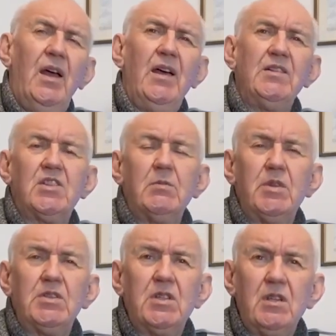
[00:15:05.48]
And some of
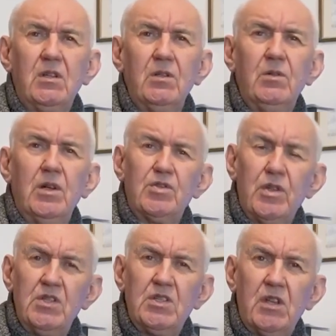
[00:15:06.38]
the Zigu uh,
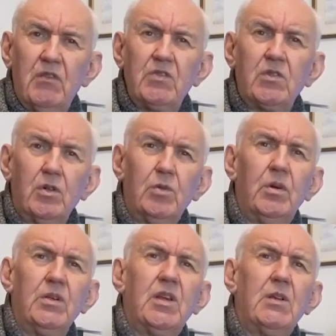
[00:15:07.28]
transceivers got
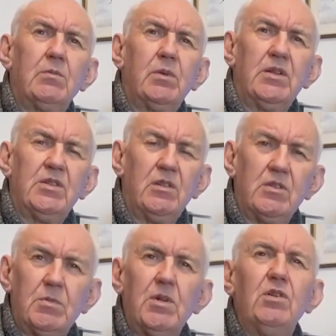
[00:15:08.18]
quite capable A T
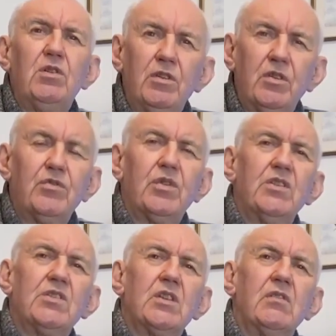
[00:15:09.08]
Us, but a lot of
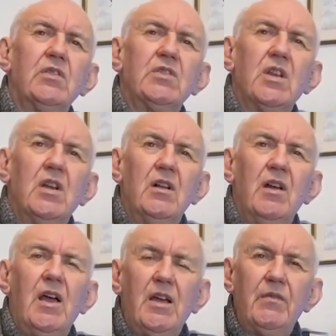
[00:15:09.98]
transceivers
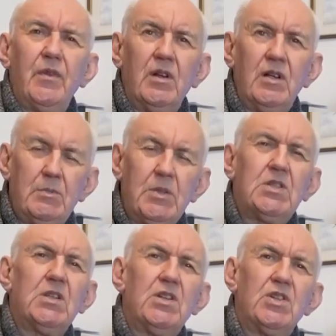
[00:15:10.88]
have
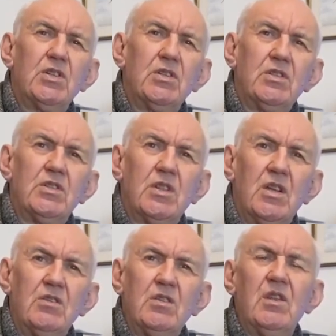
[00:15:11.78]
limitations,
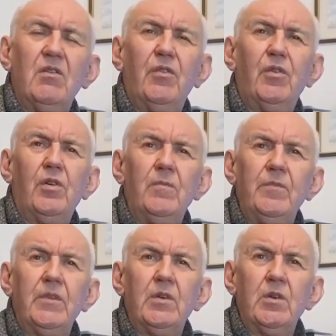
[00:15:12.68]
and therefore
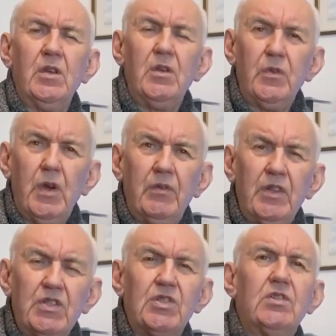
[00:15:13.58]
if you have an
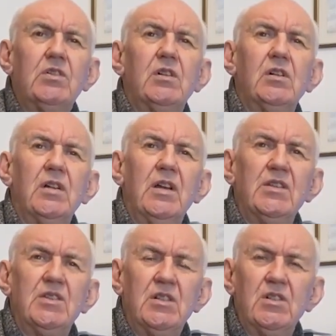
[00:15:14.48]
external
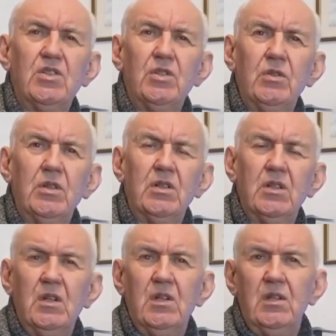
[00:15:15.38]
antenna tuner,
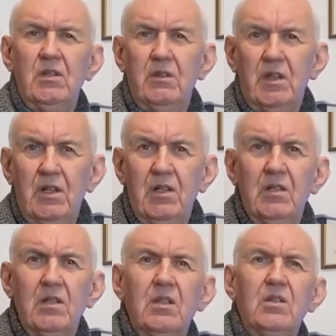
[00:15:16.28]

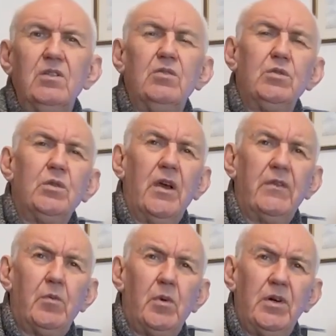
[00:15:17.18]
then you do have
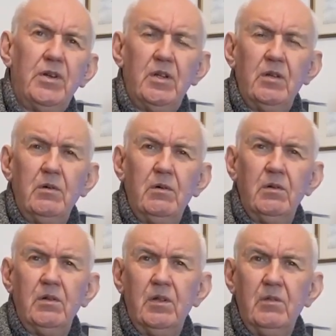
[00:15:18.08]
a wider
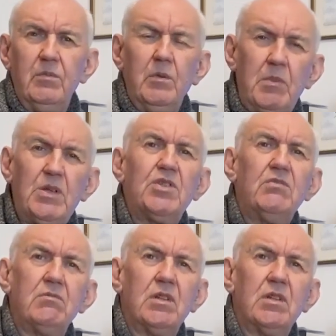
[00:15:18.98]
um, matching